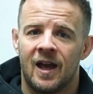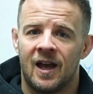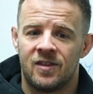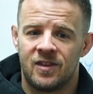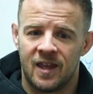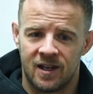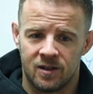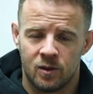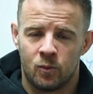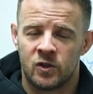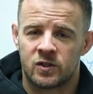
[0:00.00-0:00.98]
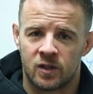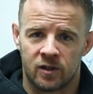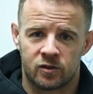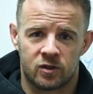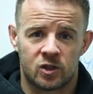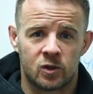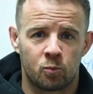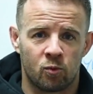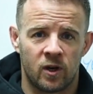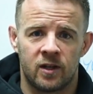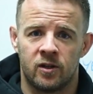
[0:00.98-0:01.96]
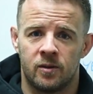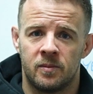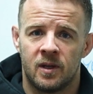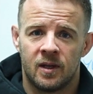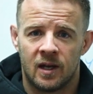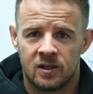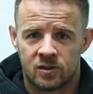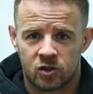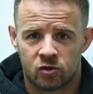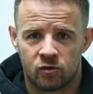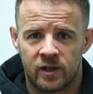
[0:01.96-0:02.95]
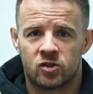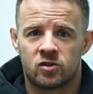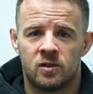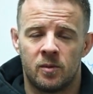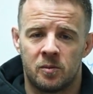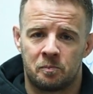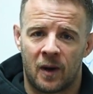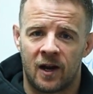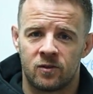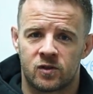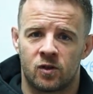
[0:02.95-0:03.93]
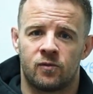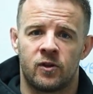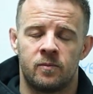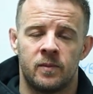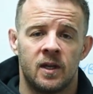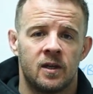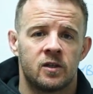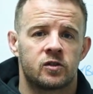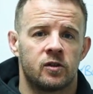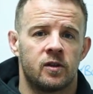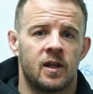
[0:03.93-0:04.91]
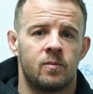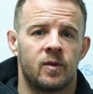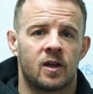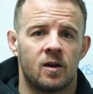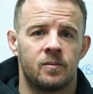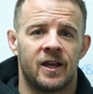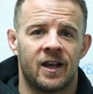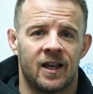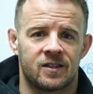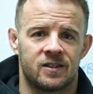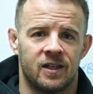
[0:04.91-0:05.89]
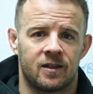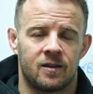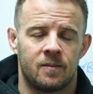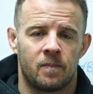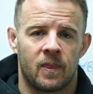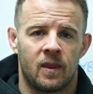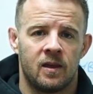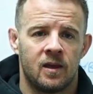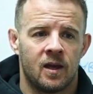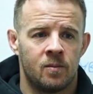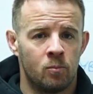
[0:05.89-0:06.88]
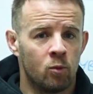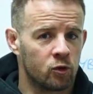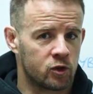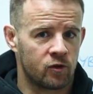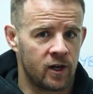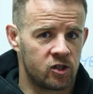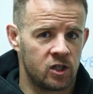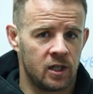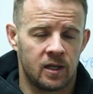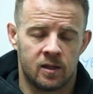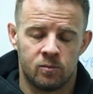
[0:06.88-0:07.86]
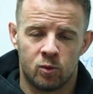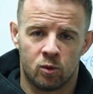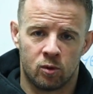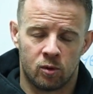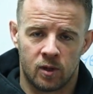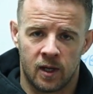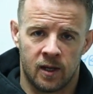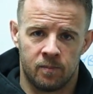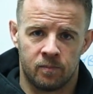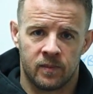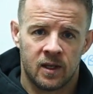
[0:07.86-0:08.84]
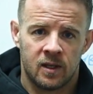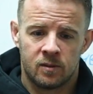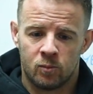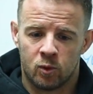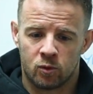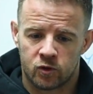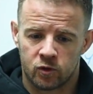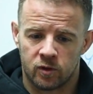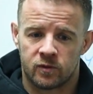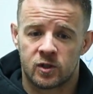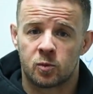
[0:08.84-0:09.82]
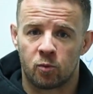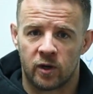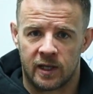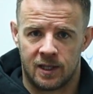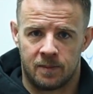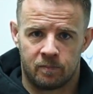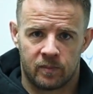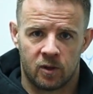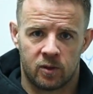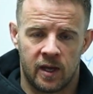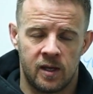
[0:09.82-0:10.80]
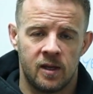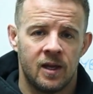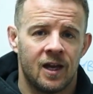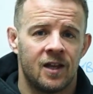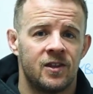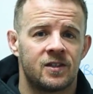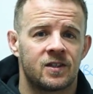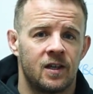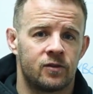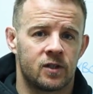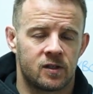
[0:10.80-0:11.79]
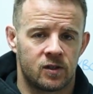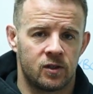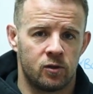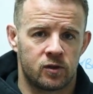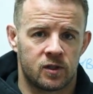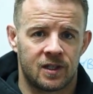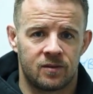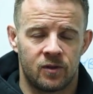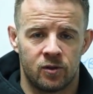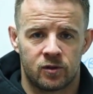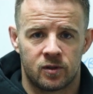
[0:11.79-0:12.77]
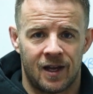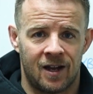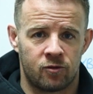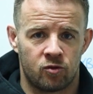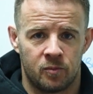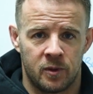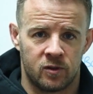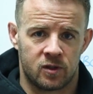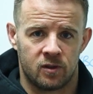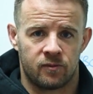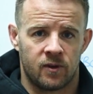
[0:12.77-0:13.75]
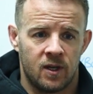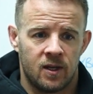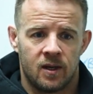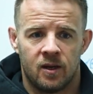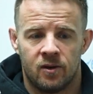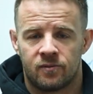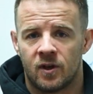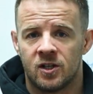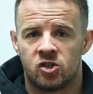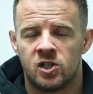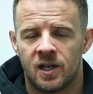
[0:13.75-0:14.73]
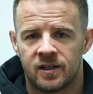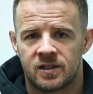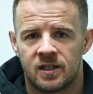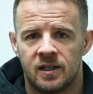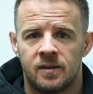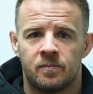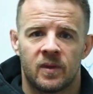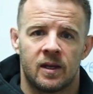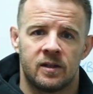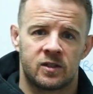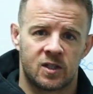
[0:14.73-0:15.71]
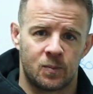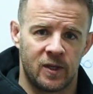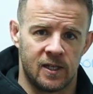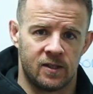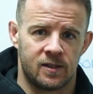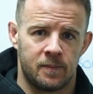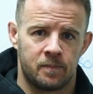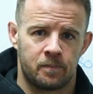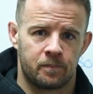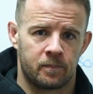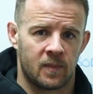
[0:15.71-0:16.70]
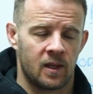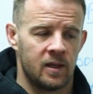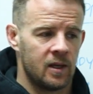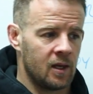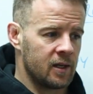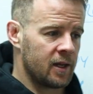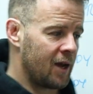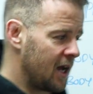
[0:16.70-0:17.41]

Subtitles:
And then we start to spring them and stretch them and bounce off them so that they become elastic and more stretchy and more sort of springy, okay? And this gives us those attributes of agility and speed. Now,